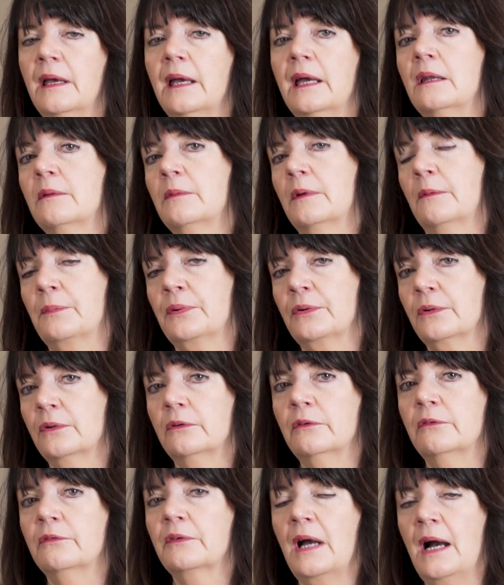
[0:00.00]
and
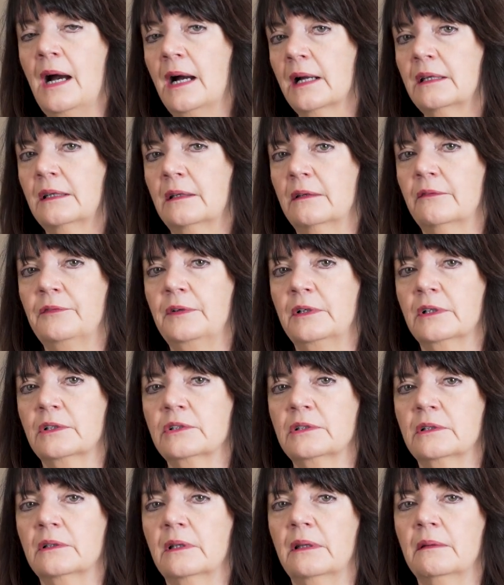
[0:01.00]
improve cognitive
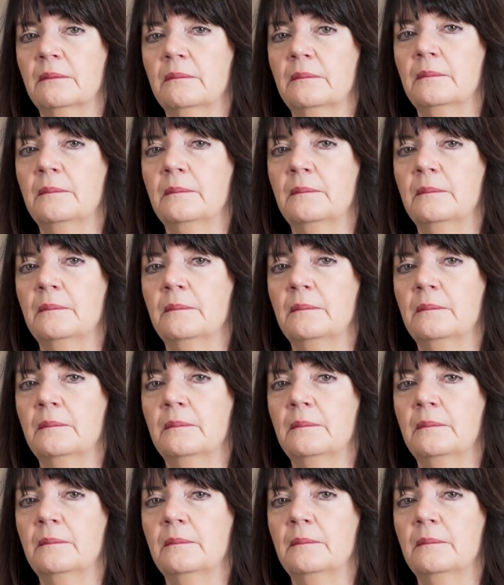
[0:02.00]
functioning.